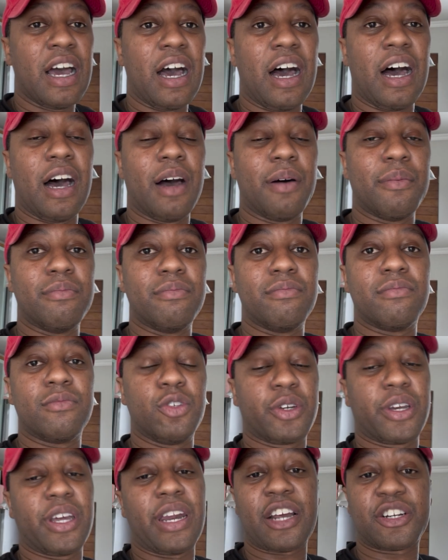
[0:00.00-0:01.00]
Um,
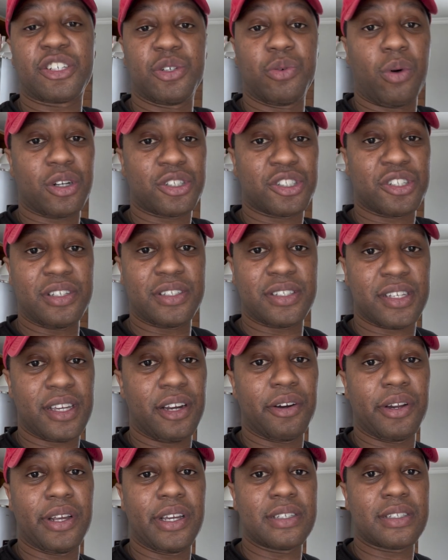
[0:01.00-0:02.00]
you can actually watch the
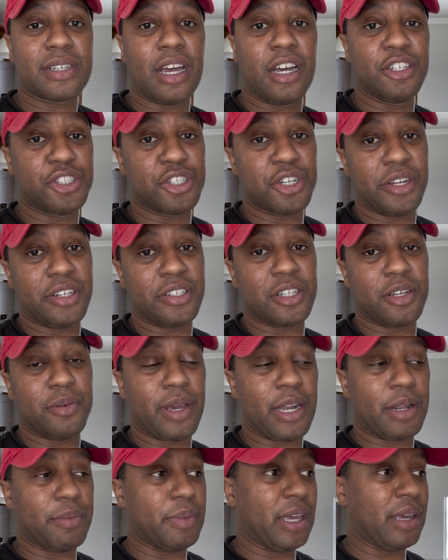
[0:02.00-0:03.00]
series, A Journey to a
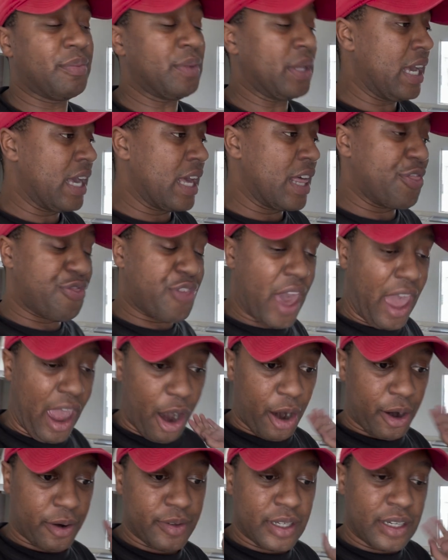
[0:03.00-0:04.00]
Better Me,
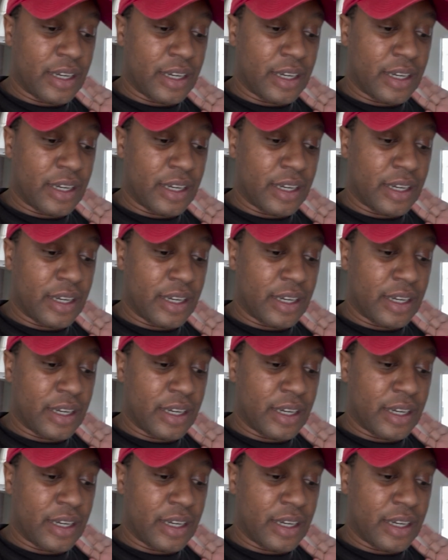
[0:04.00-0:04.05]
there.